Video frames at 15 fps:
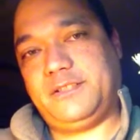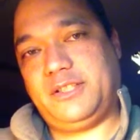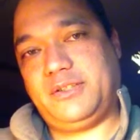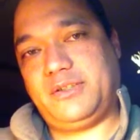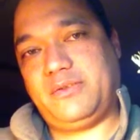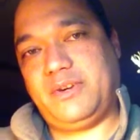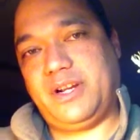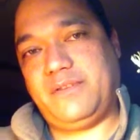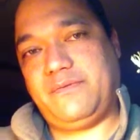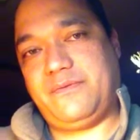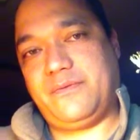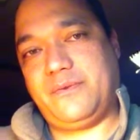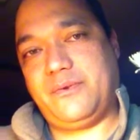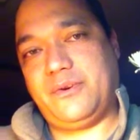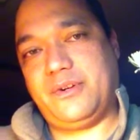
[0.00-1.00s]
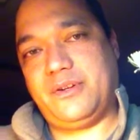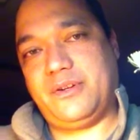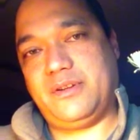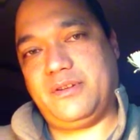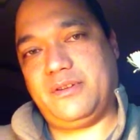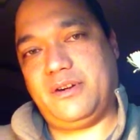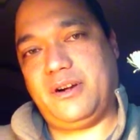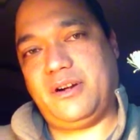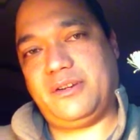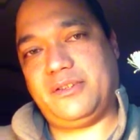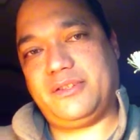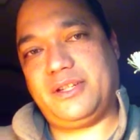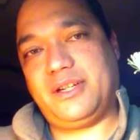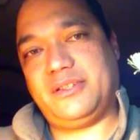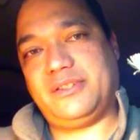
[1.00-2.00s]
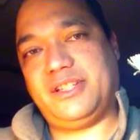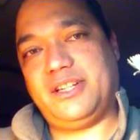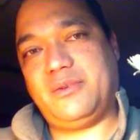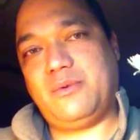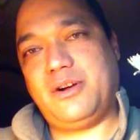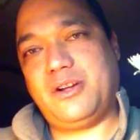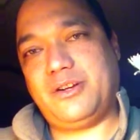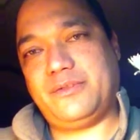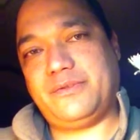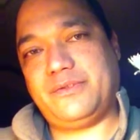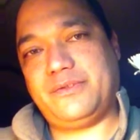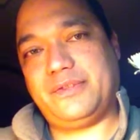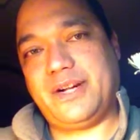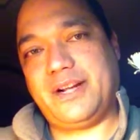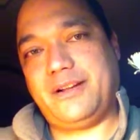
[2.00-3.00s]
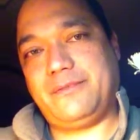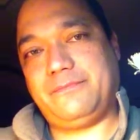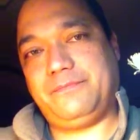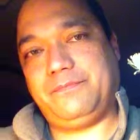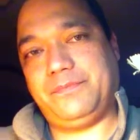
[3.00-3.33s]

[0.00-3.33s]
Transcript: it's great for Arkansas tailwaters for trout.